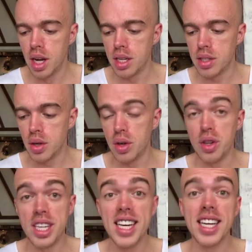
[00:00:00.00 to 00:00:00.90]
So
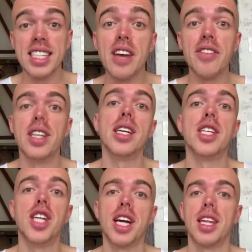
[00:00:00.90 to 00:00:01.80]
yeah, definitely
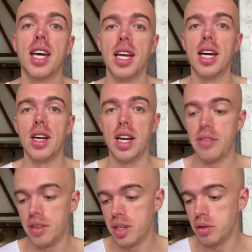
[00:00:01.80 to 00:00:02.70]
check that out
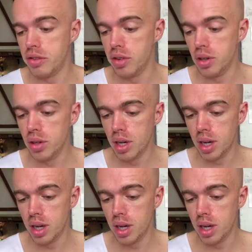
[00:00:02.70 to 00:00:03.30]
after this review.